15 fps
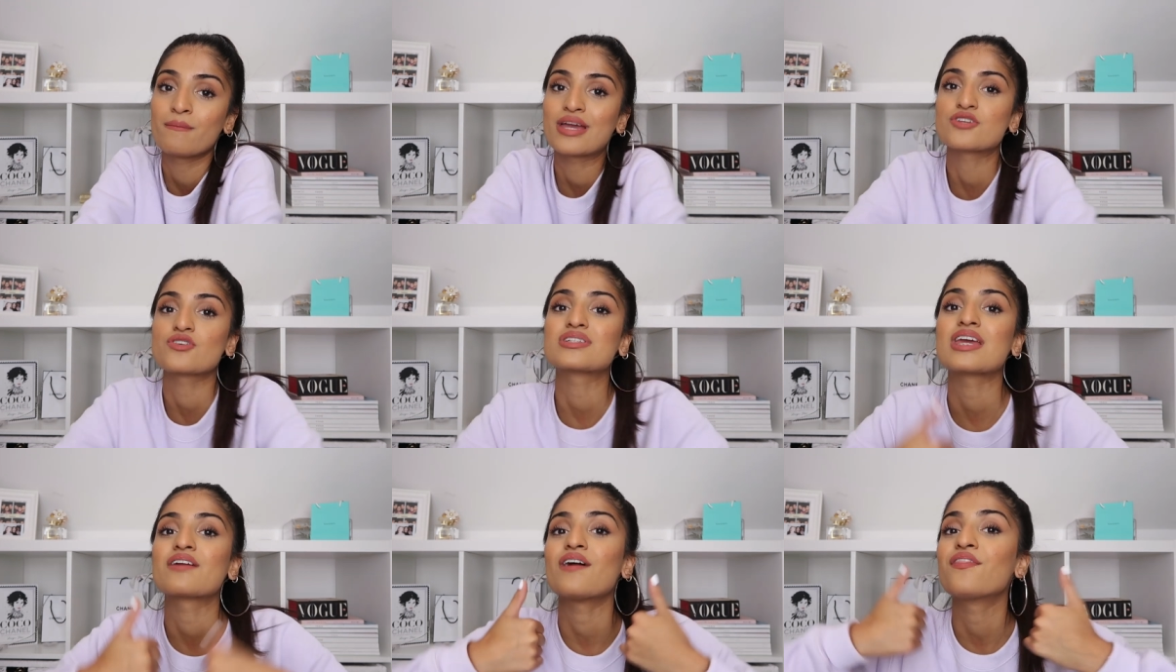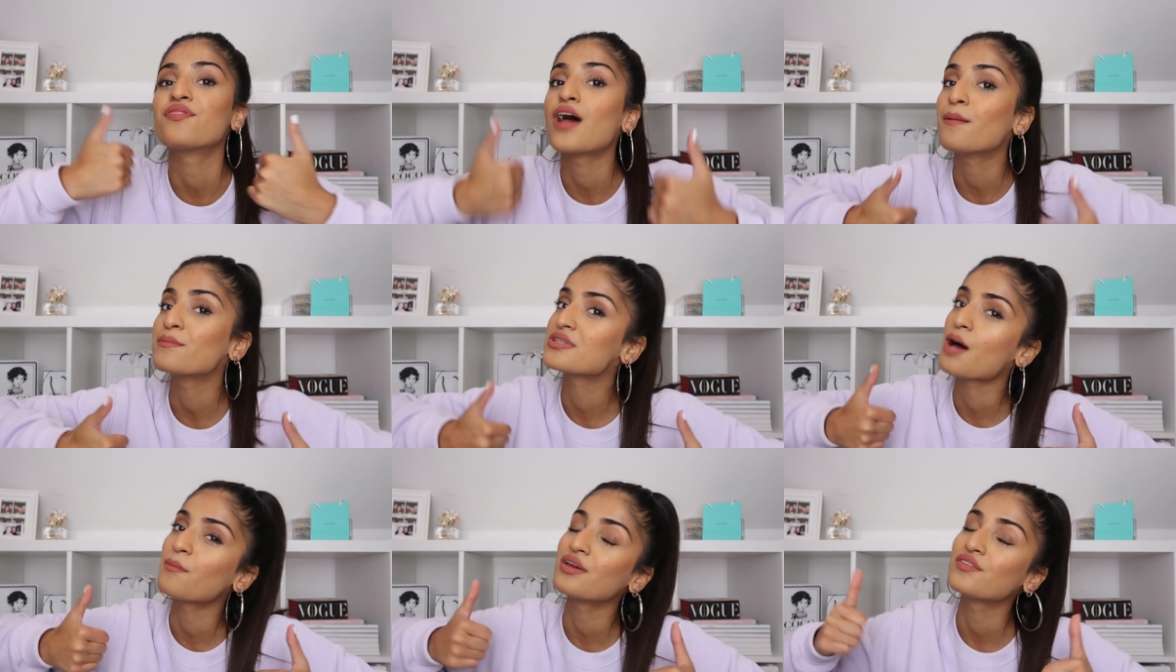Make sure to give it a
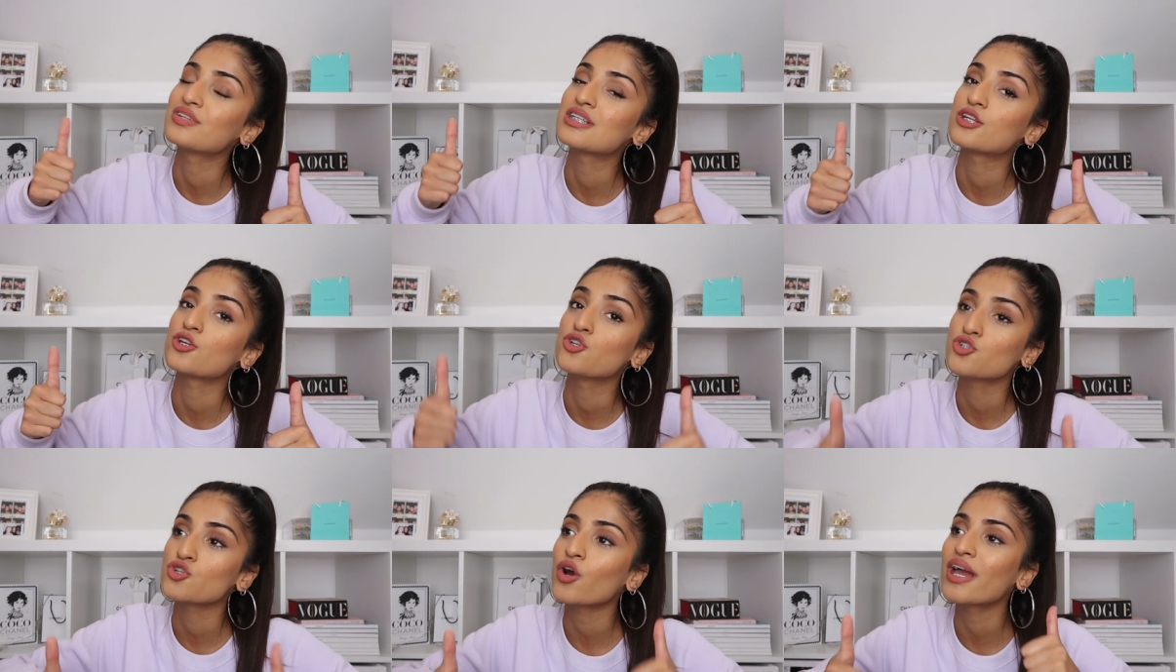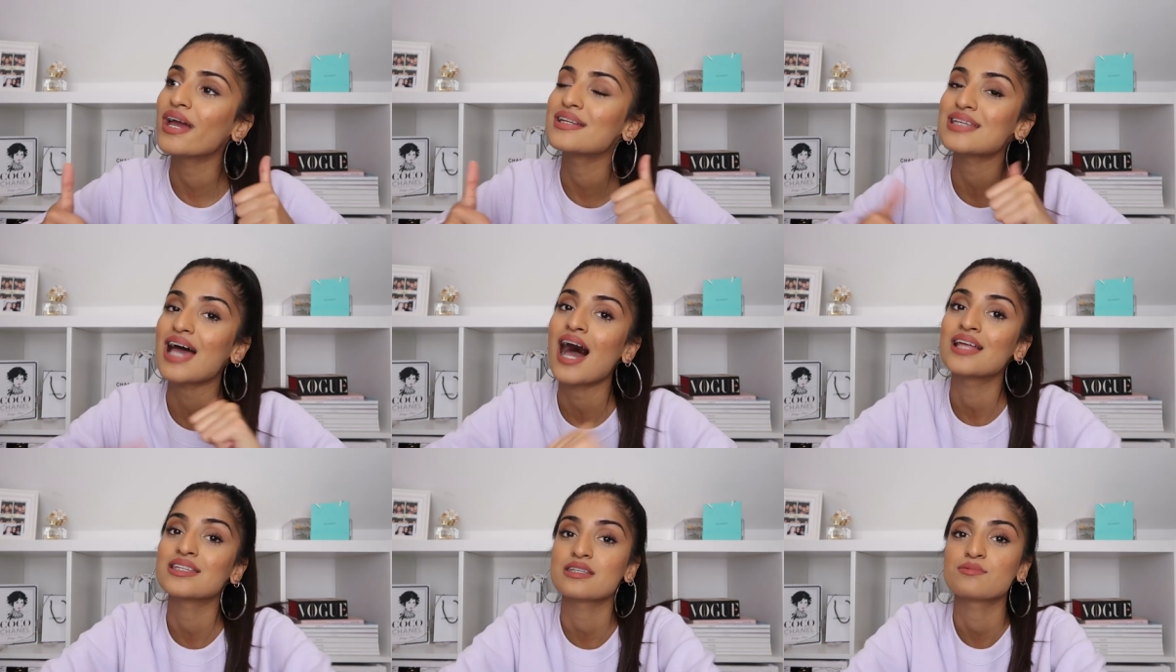thumbs up if you did enjoy it,
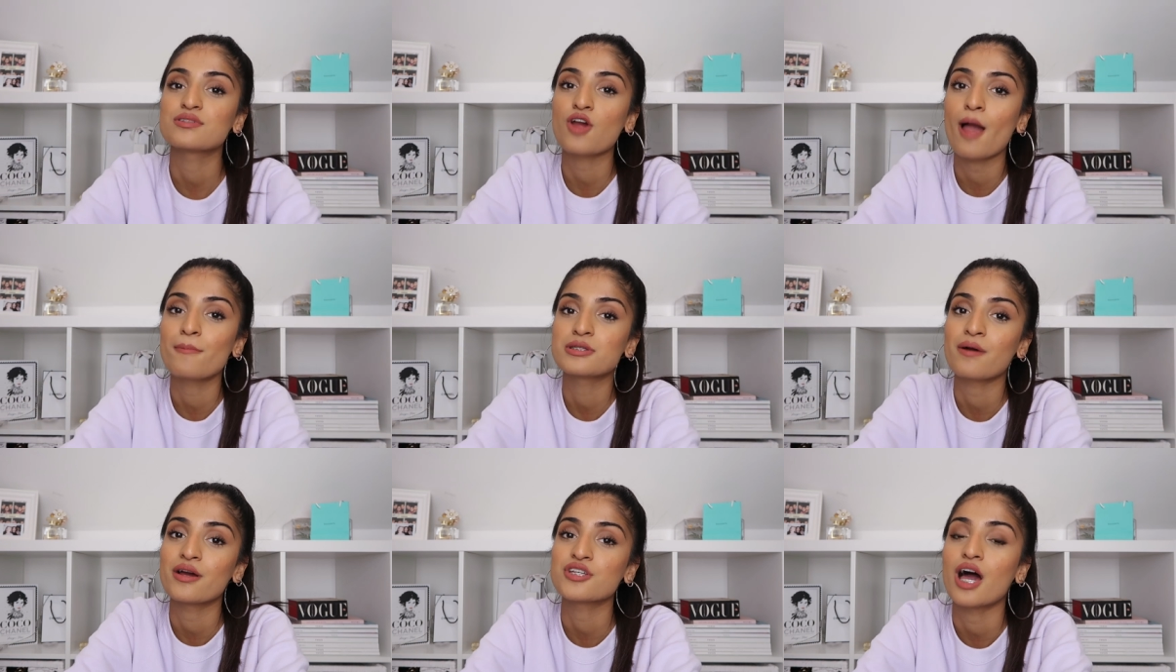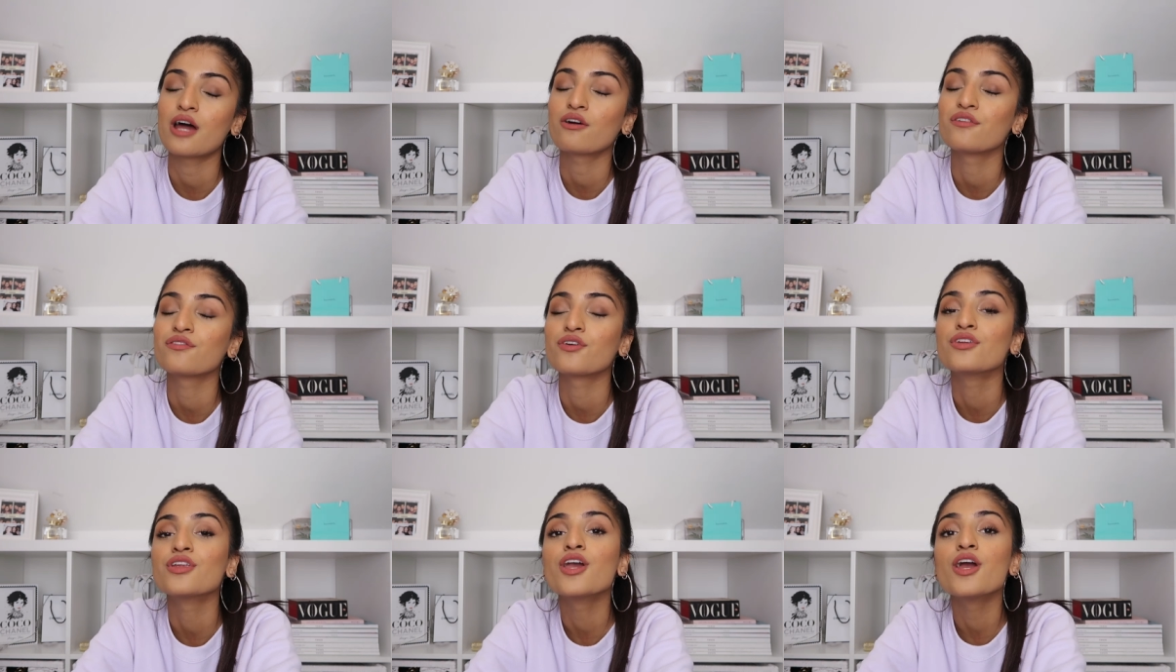and subscribe to my channel
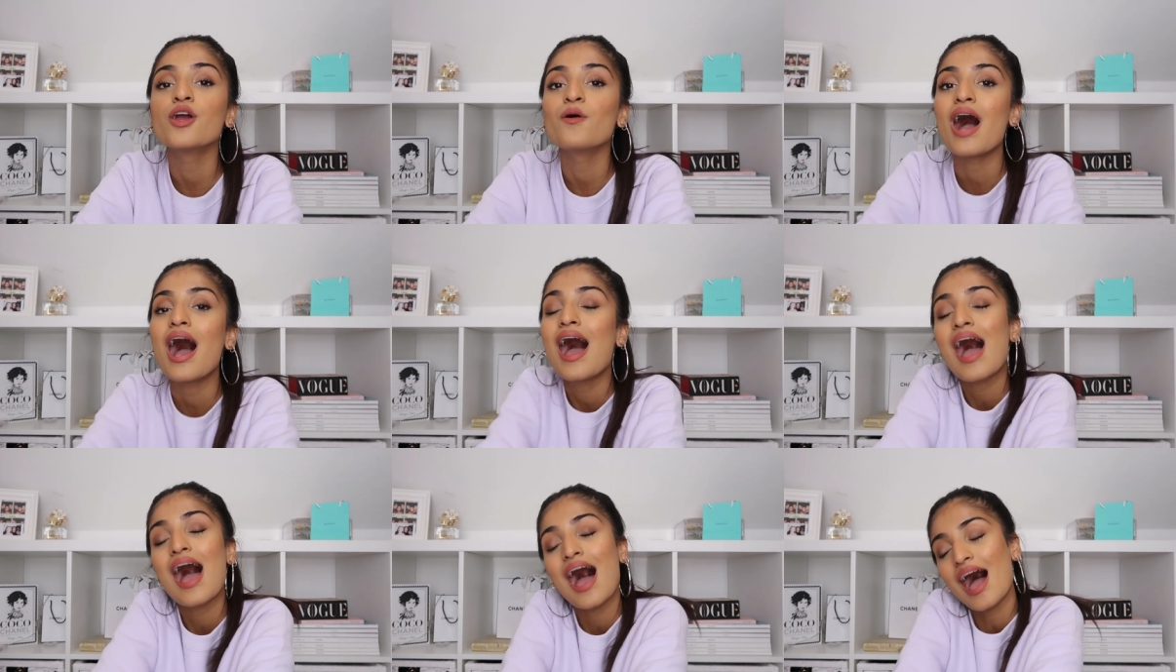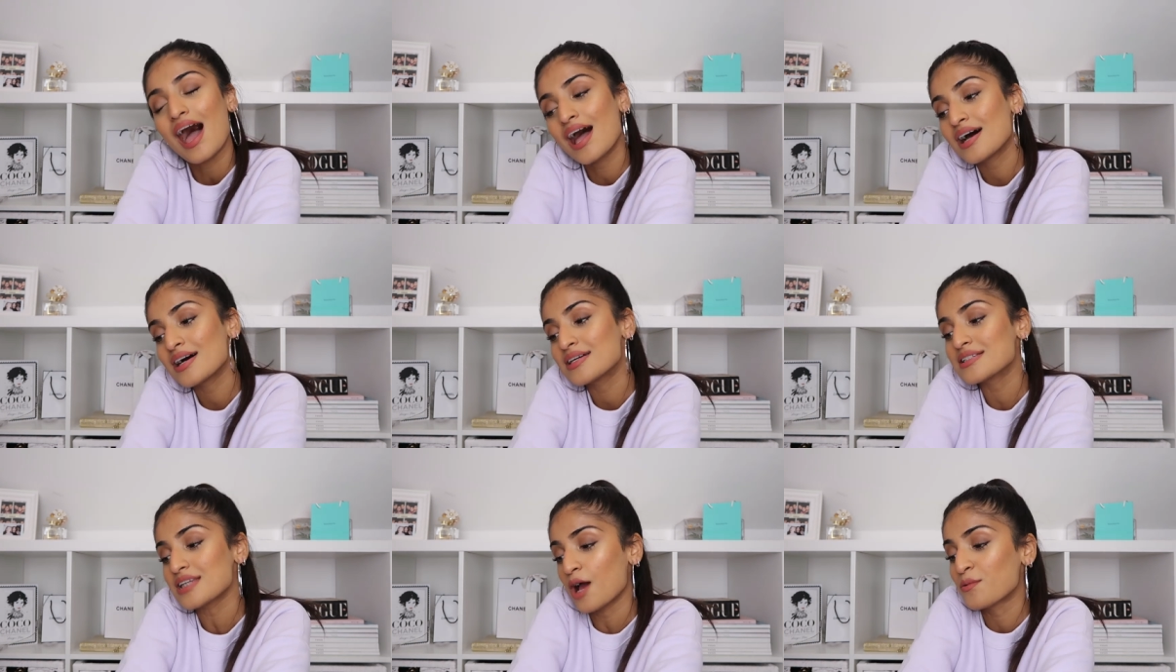if you're new,
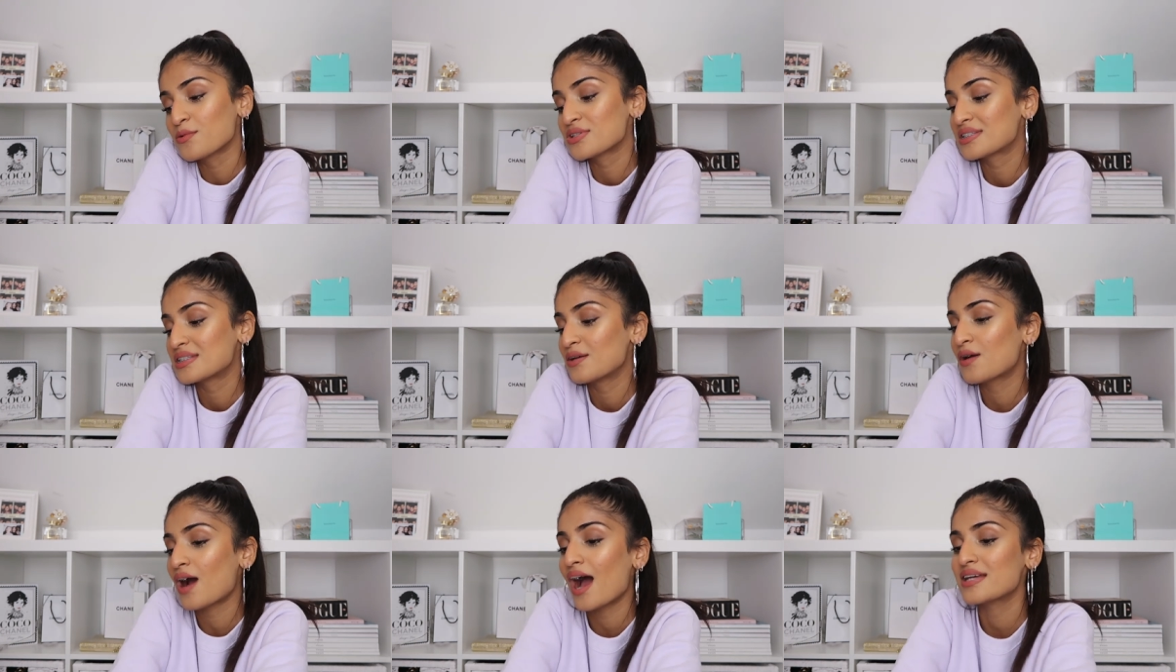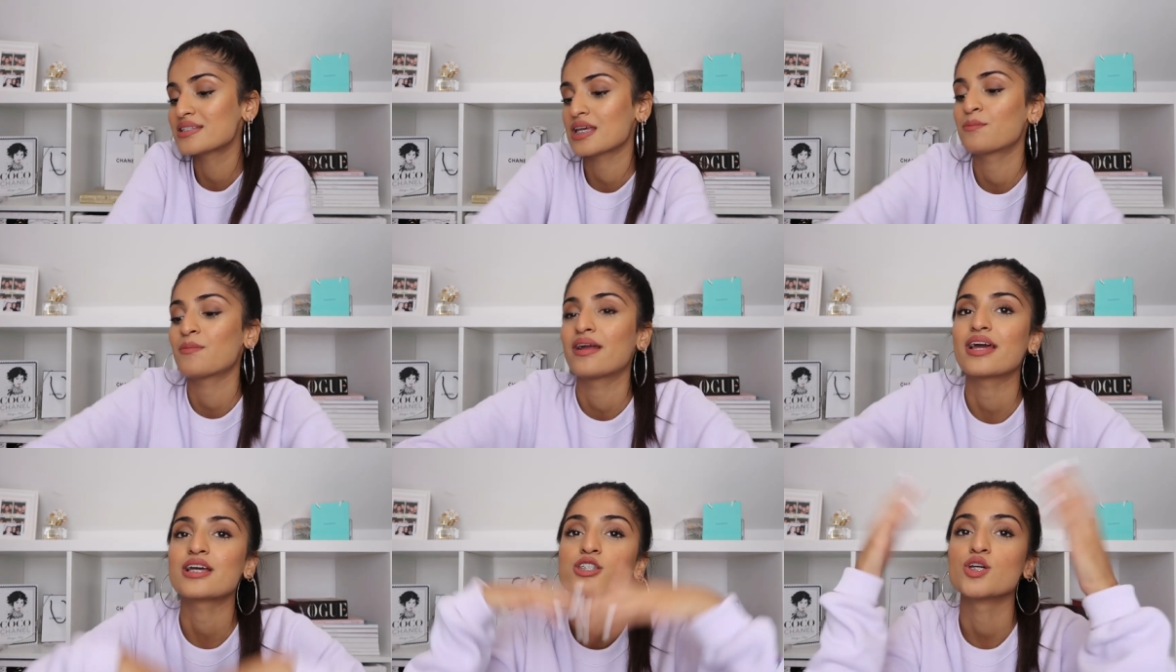and I will see you guys in
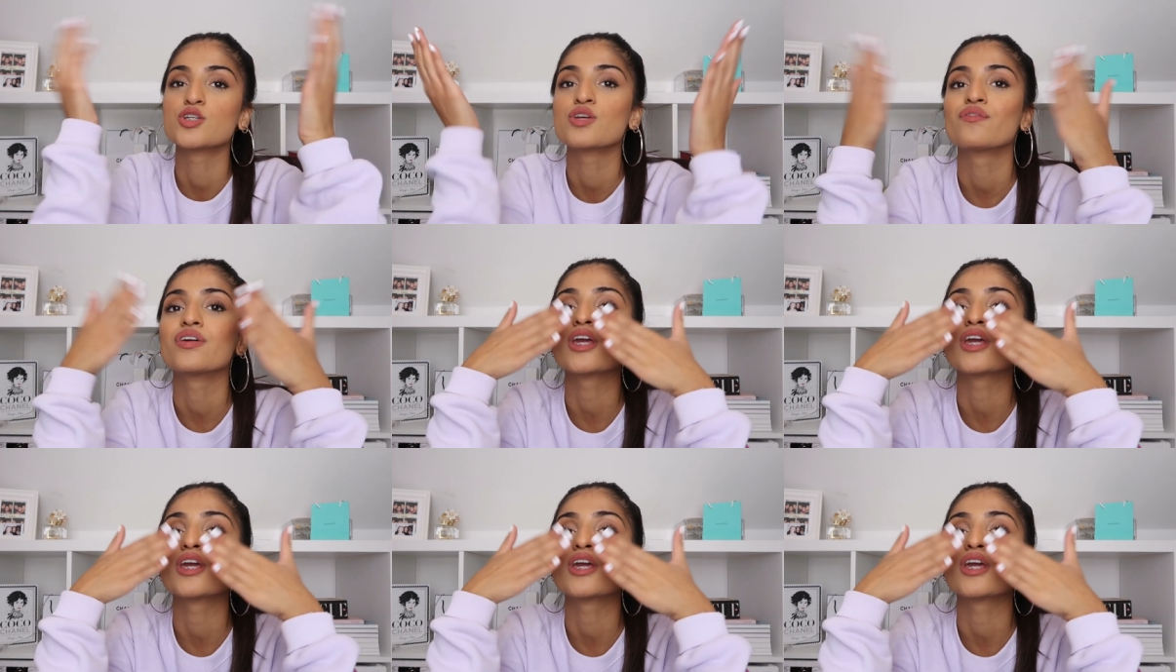my next YouTube